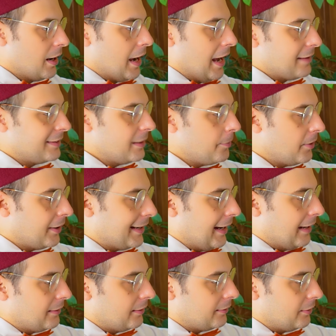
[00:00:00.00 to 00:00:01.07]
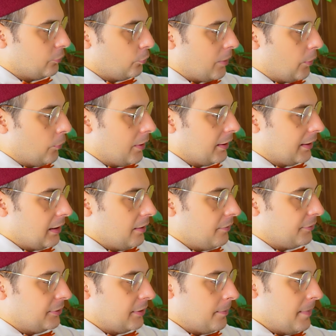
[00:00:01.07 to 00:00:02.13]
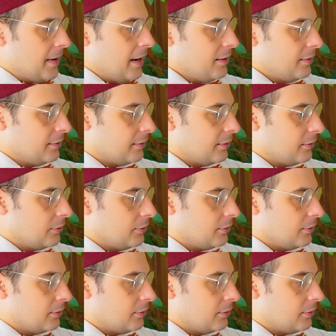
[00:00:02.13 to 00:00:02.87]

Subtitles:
A simple cadence is when one gives the bass